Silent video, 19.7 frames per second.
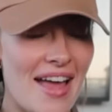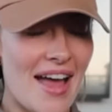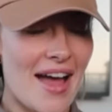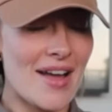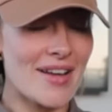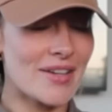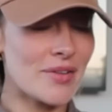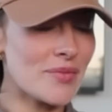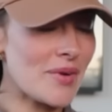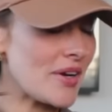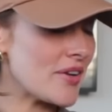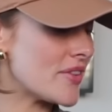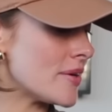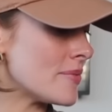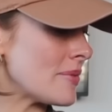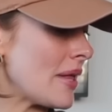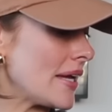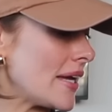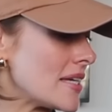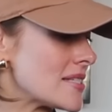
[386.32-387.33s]
I can wear
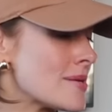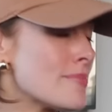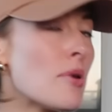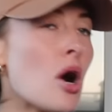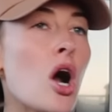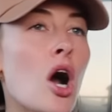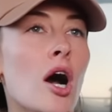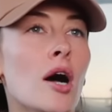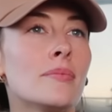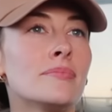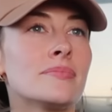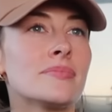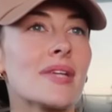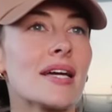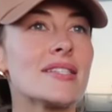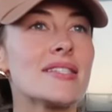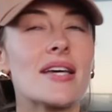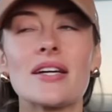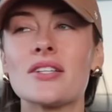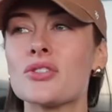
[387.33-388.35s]
them like as a mom.
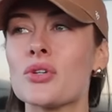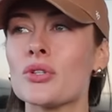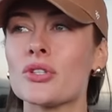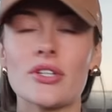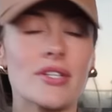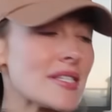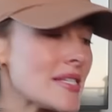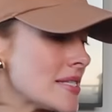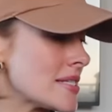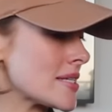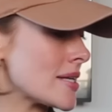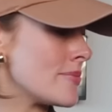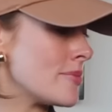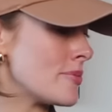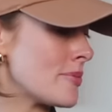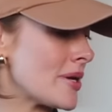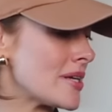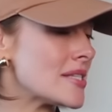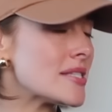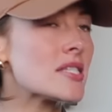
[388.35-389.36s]
I said, I told her this is gonna be
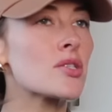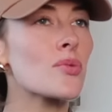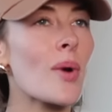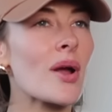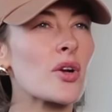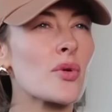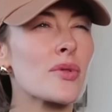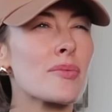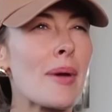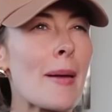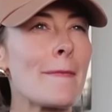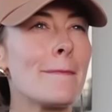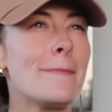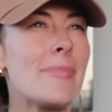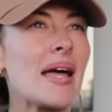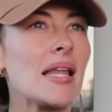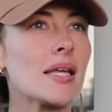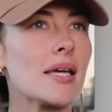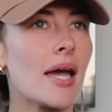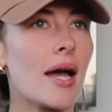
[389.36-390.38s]
my sweater with my
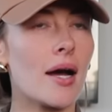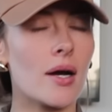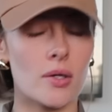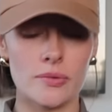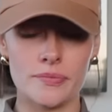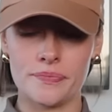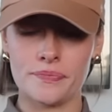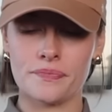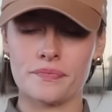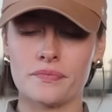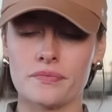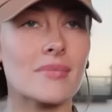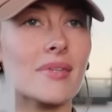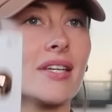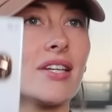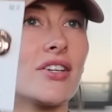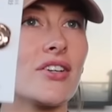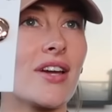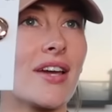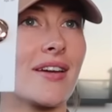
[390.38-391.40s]
belly out.
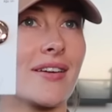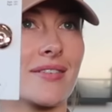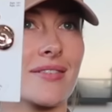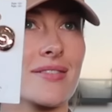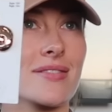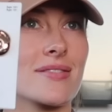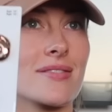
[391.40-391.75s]
Earrings.